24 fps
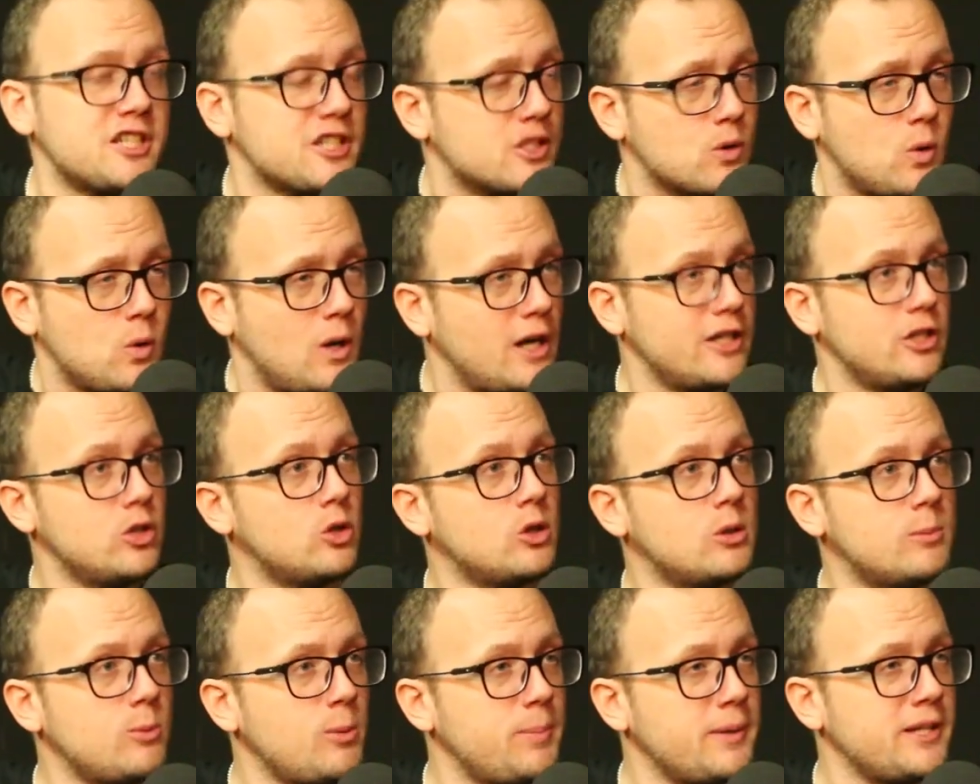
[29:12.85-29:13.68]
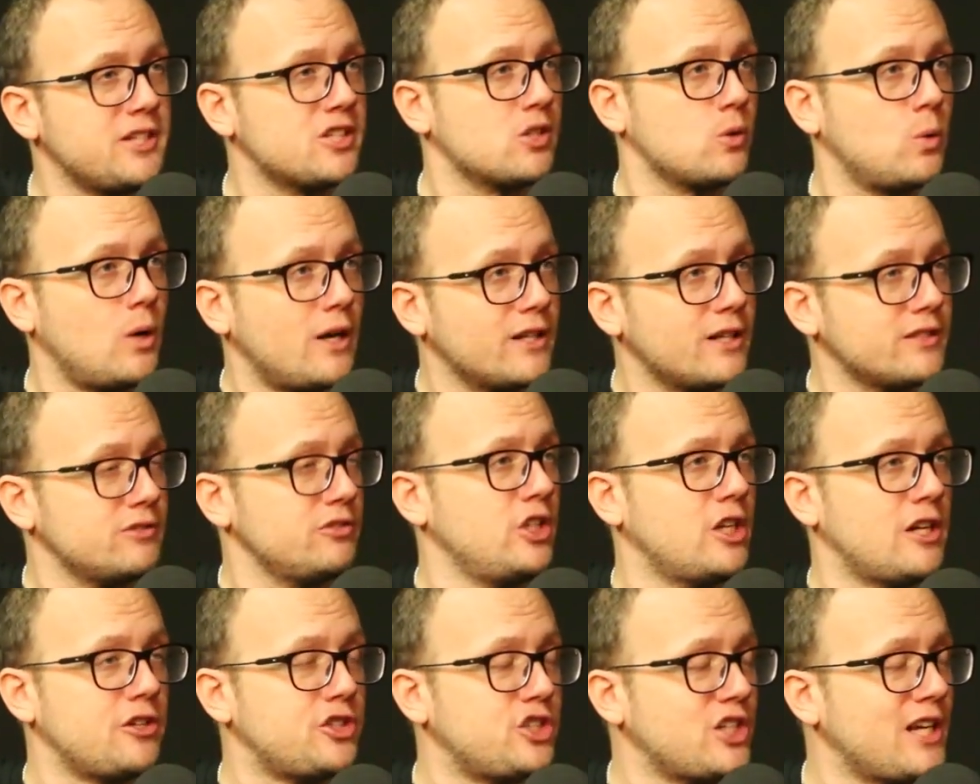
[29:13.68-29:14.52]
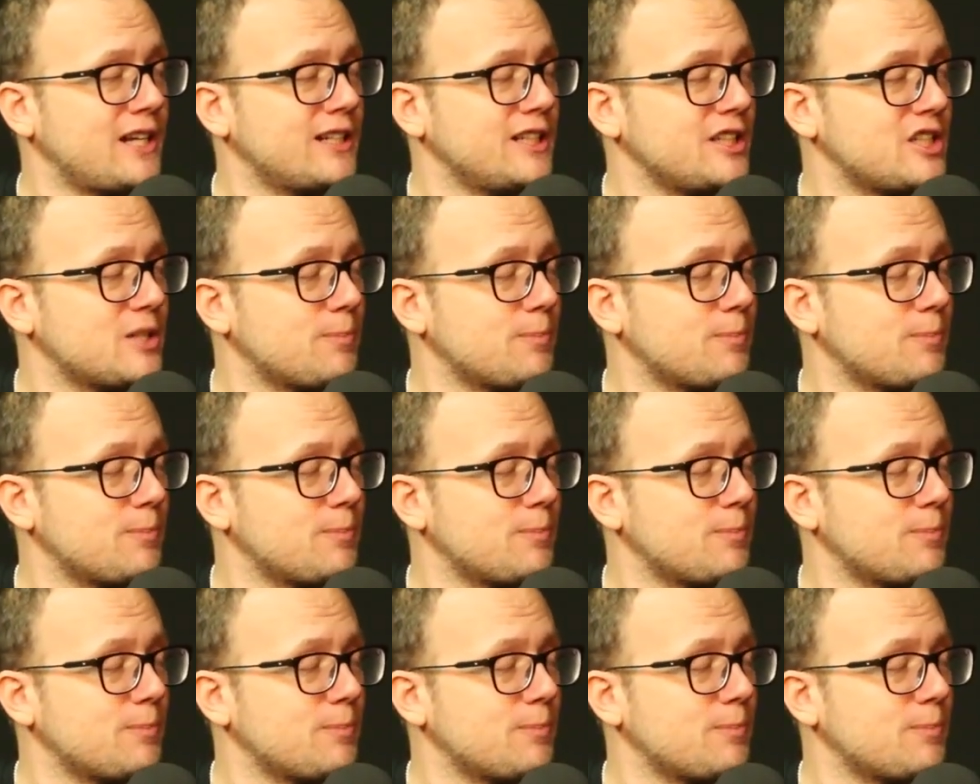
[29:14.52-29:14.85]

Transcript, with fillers: He's quite normal, but he's quite, you know, gently